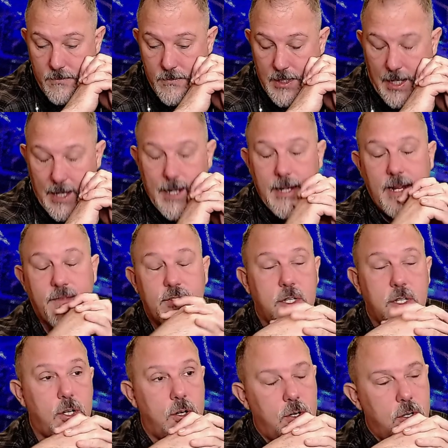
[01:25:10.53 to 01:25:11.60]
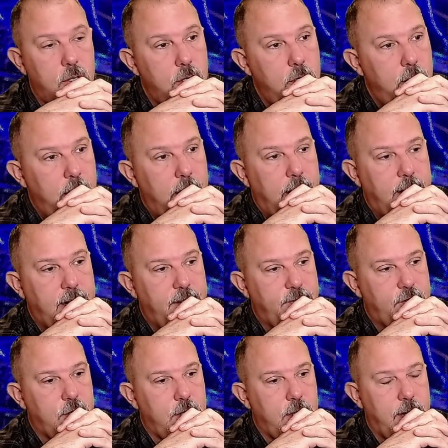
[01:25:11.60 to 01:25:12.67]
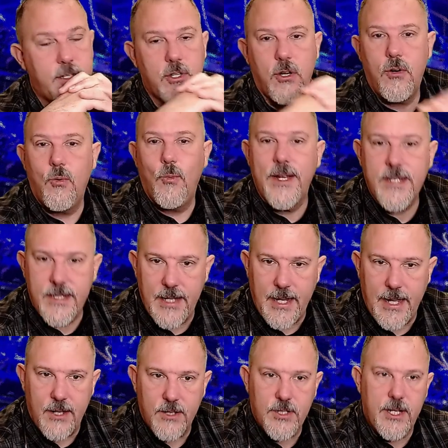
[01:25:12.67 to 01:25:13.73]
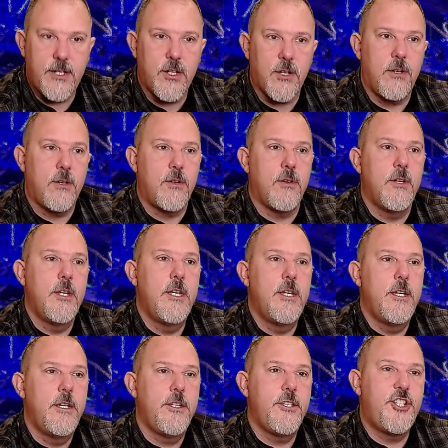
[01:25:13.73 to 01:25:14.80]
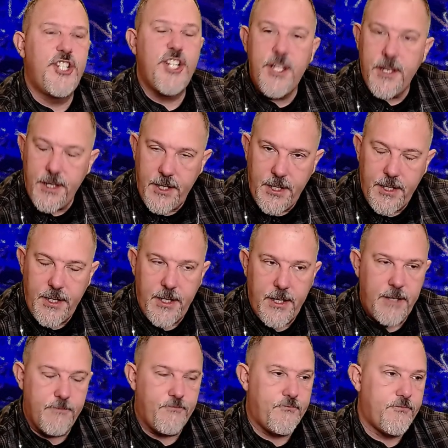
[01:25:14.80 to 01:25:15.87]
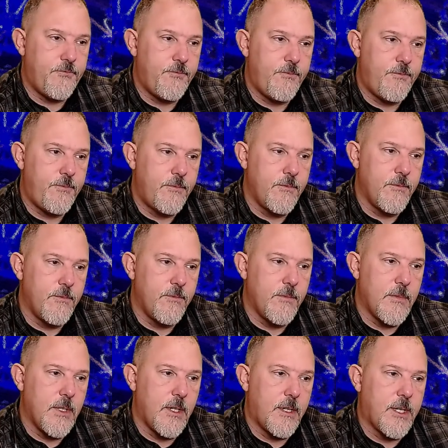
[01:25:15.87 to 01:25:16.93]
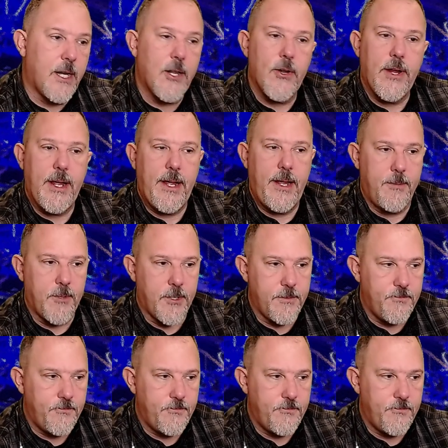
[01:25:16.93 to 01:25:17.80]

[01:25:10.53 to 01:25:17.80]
I'd have to call, I'd have to, I'd call Westinghouse, I'd call G E, Cutler Hammer.